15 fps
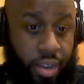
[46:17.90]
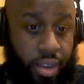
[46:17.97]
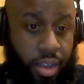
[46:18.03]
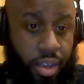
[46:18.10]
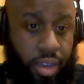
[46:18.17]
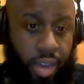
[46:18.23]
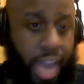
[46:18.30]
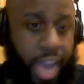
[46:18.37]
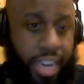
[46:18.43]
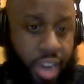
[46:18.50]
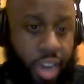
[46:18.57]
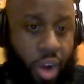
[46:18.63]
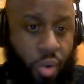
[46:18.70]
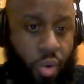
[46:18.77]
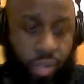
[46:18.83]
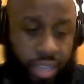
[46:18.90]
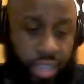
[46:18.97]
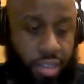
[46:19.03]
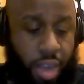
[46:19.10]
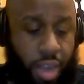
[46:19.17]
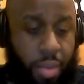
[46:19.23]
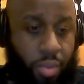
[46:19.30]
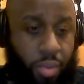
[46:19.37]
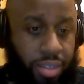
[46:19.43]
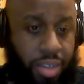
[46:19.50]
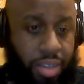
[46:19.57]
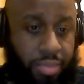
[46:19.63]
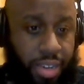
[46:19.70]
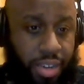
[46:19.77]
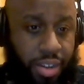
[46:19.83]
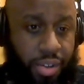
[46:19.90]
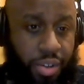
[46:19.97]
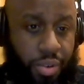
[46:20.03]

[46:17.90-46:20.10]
Like, no, let's come up with something new.